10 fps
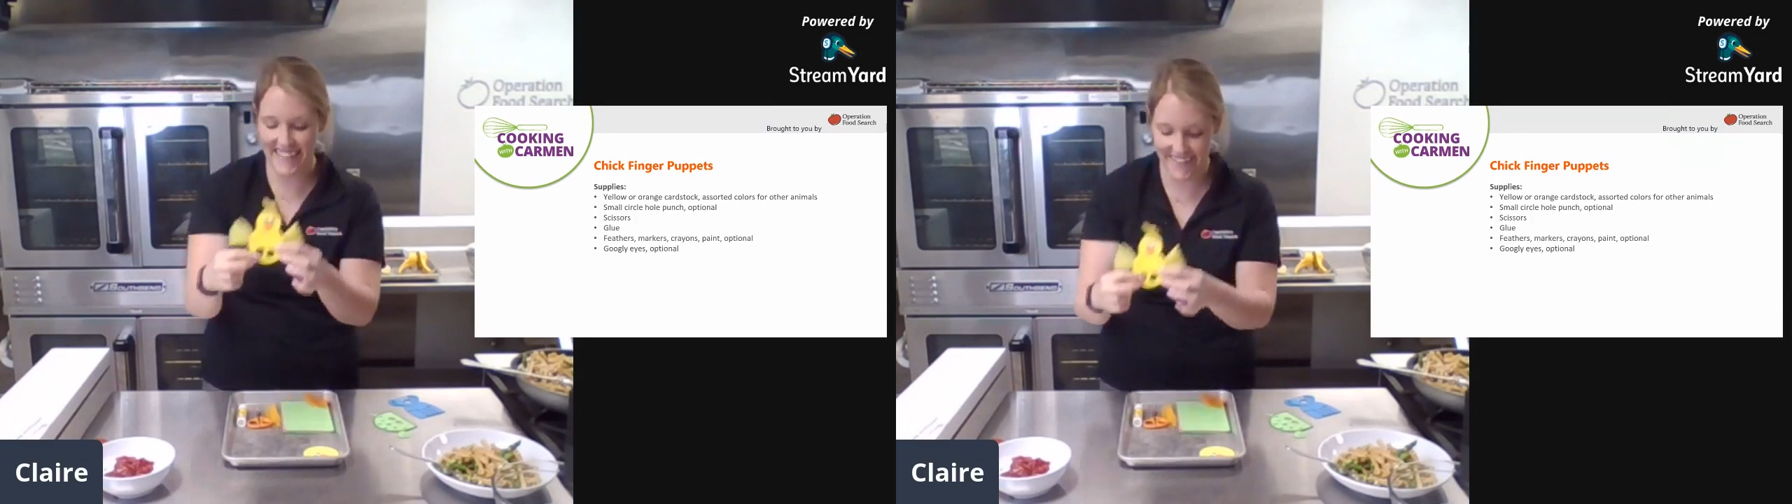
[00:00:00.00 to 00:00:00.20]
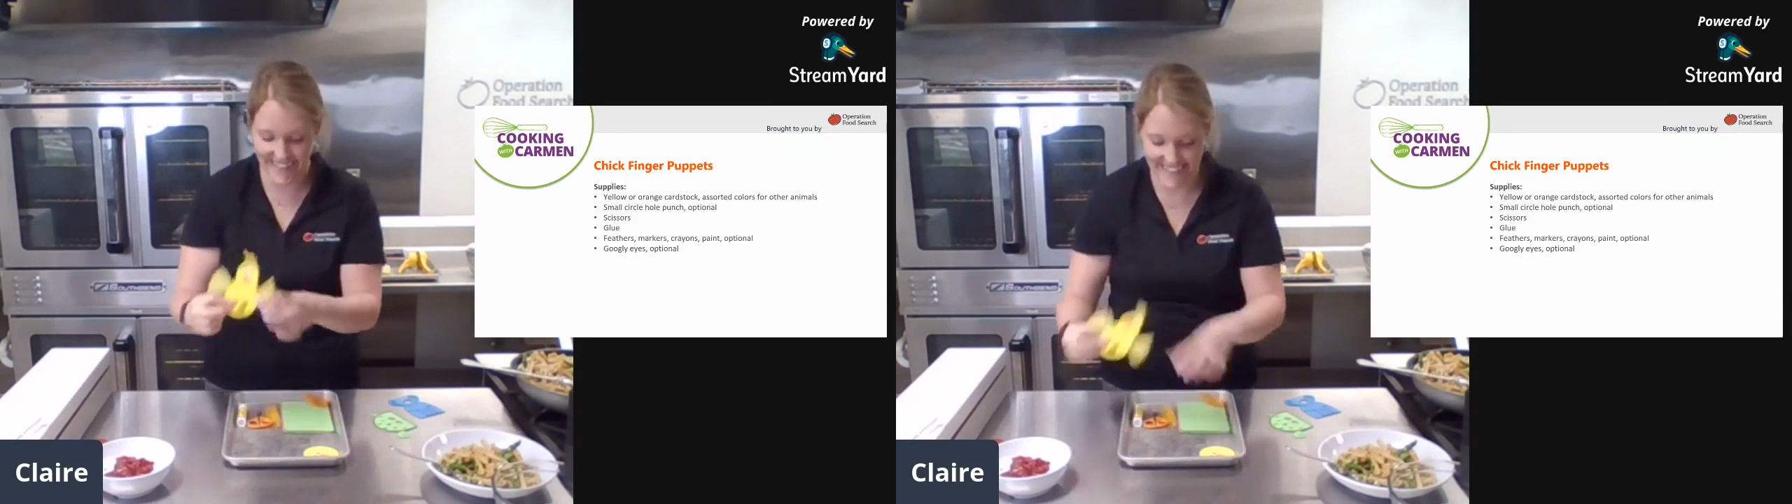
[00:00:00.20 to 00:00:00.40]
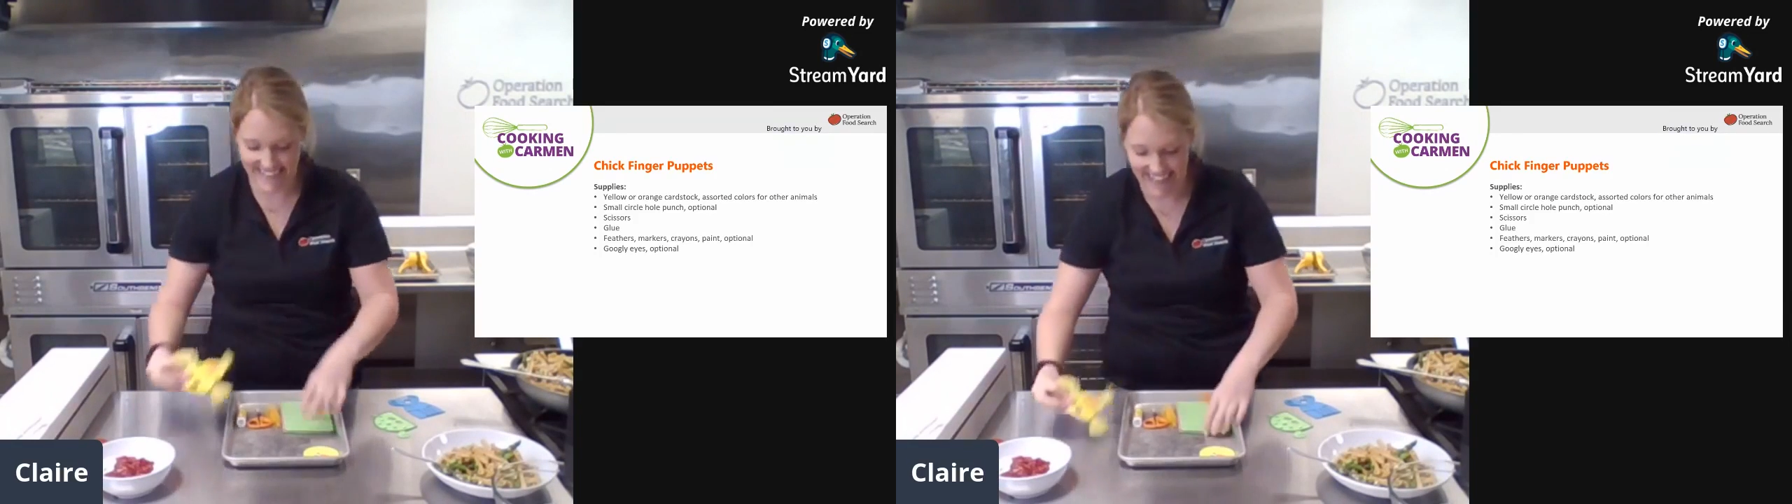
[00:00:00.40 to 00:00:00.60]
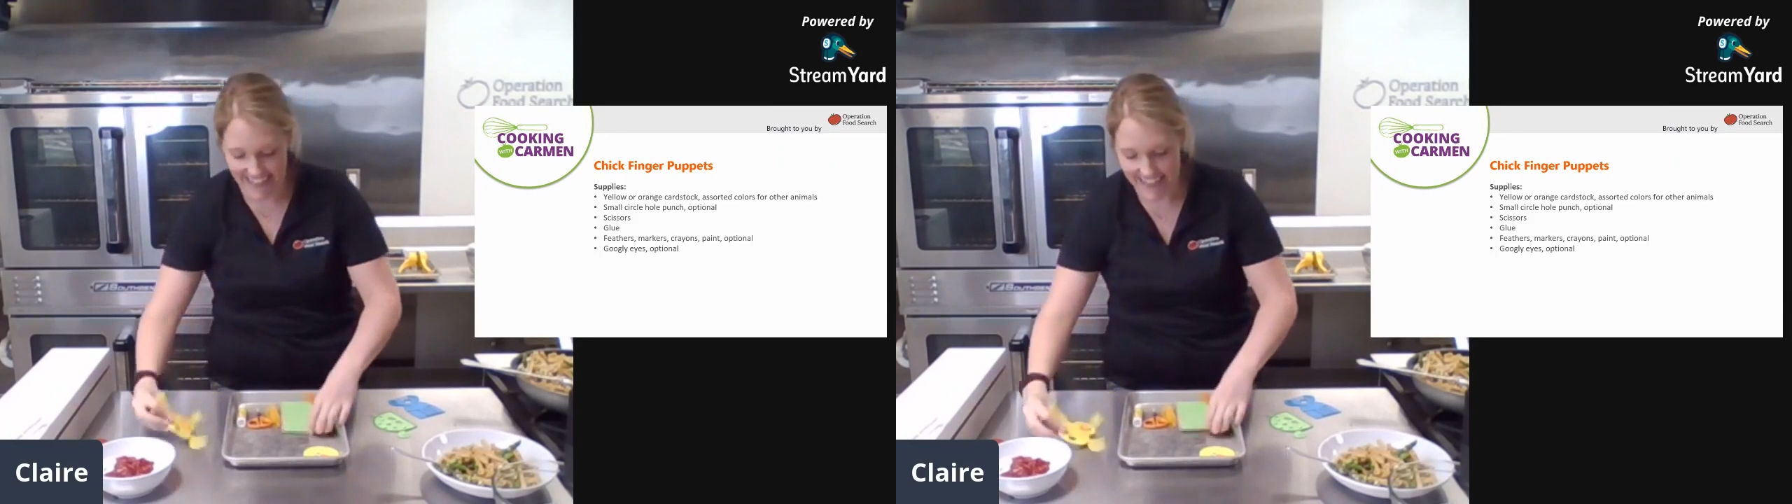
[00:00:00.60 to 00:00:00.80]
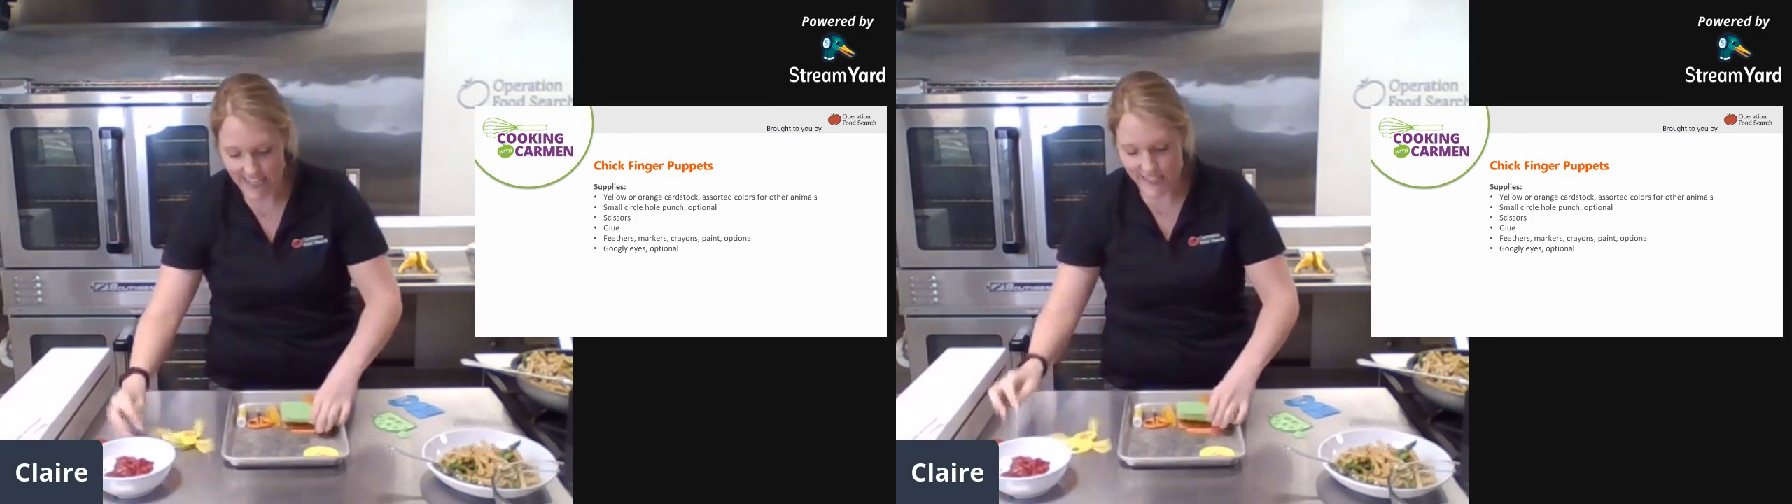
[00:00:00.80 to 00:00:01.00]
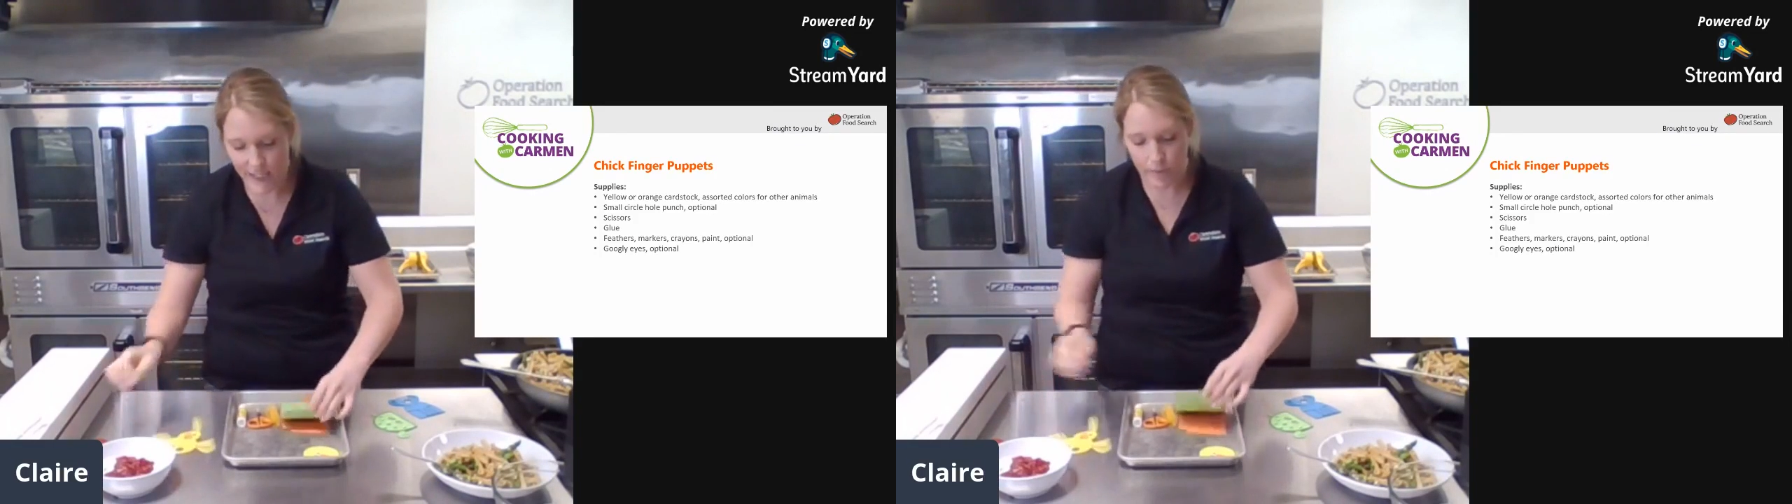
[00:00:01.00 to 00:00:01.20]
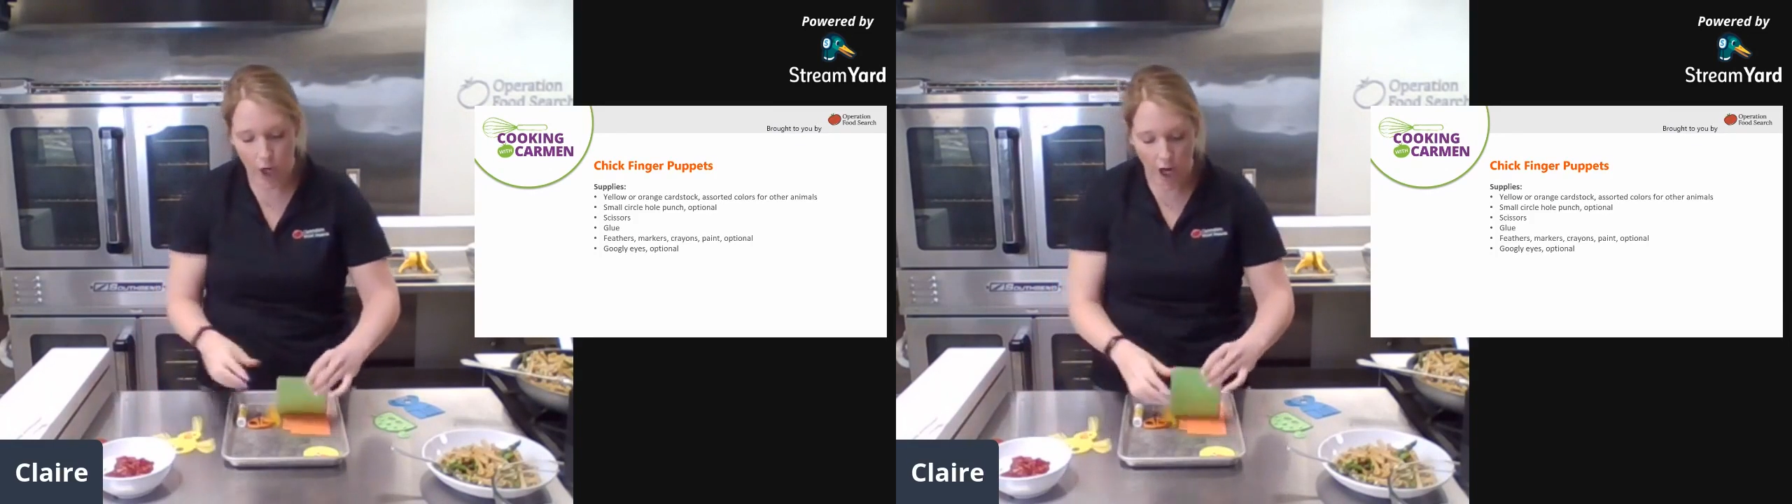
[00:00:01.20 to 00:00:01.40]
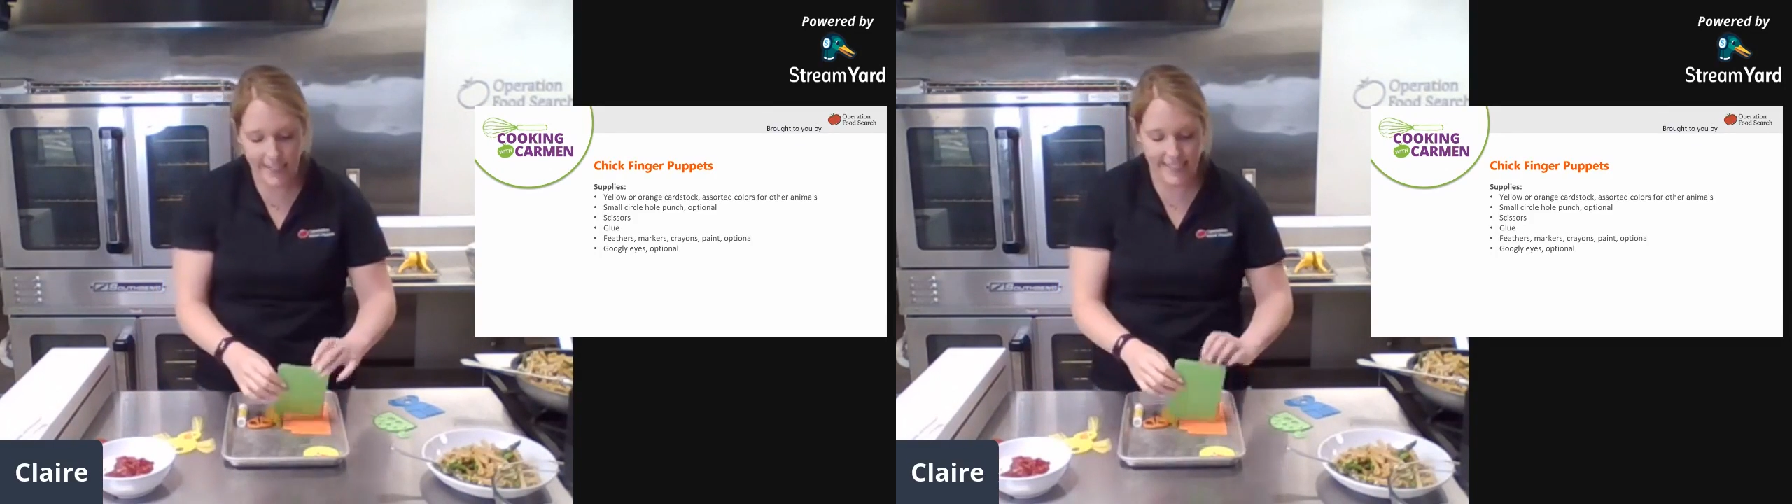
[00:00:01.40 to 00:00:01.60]
you'll just need some
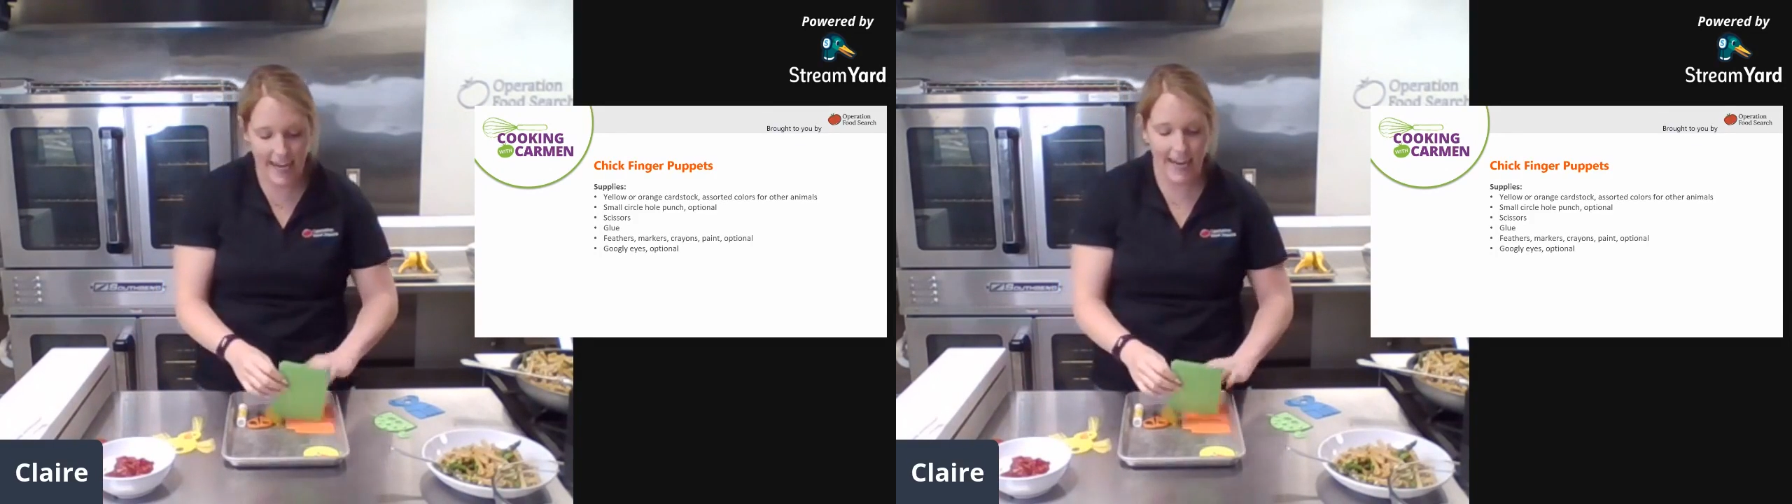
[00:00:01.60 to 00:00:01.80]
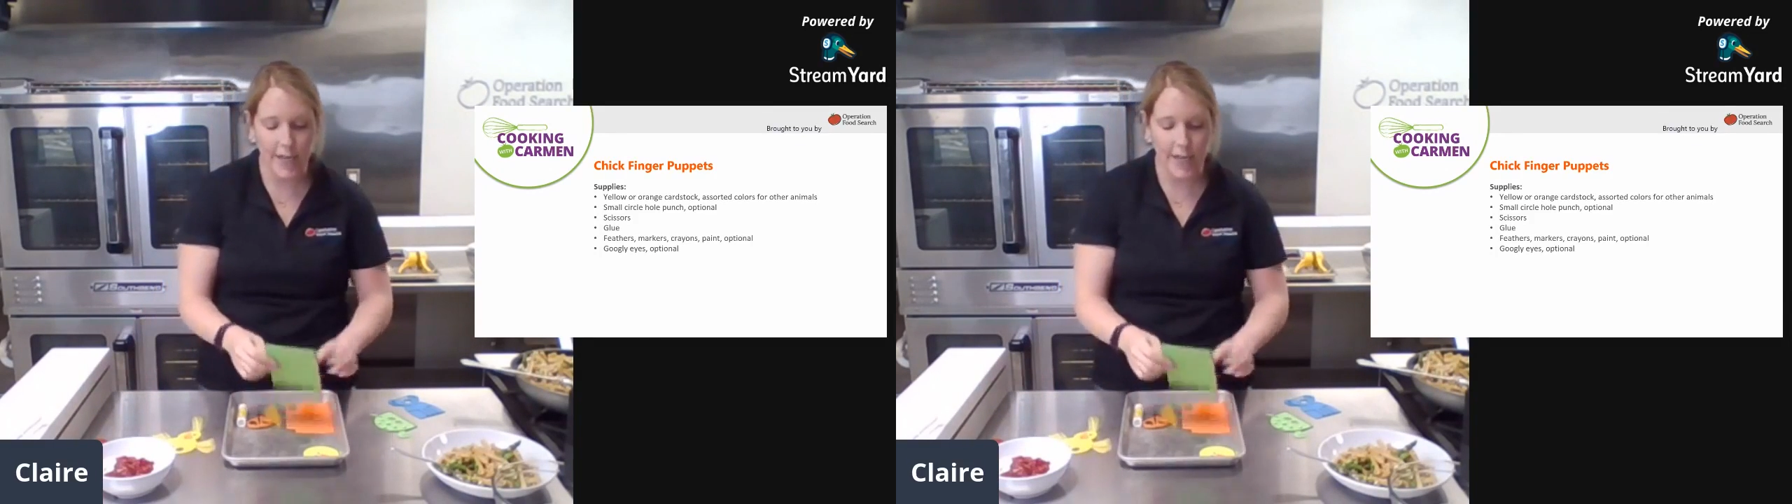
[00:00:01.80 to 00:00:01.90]
cardstock,